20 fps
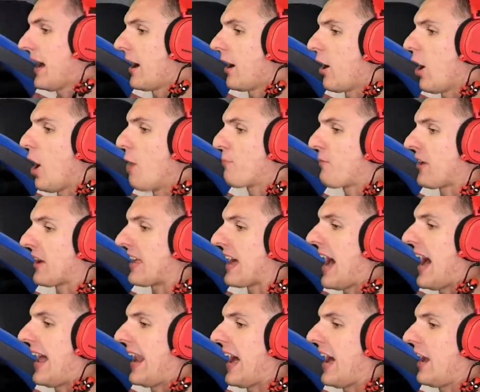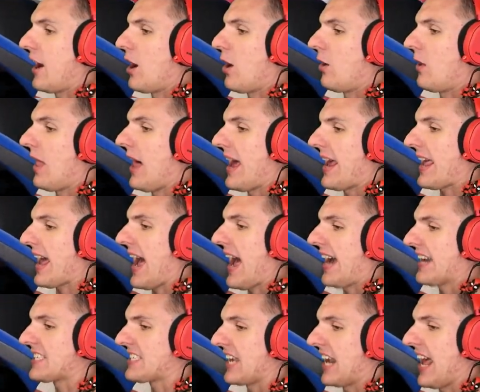Better hope to God I don't like
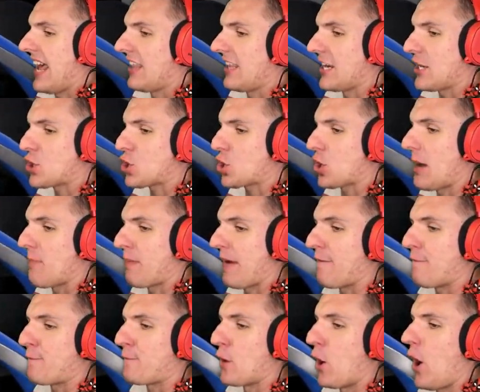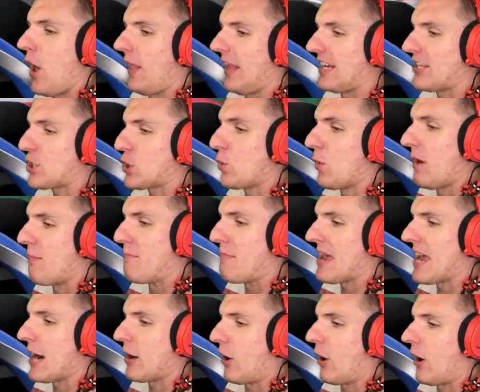accidentally trip and fall into a
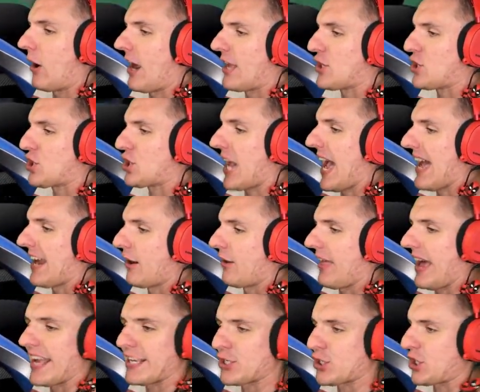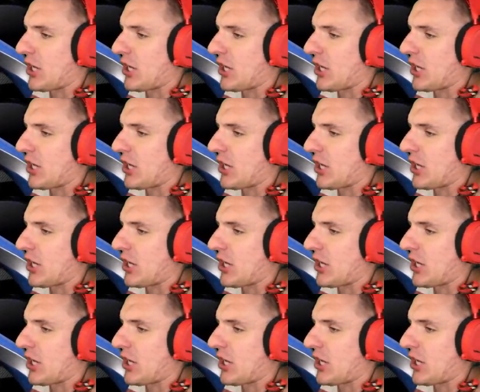mirror and shatter that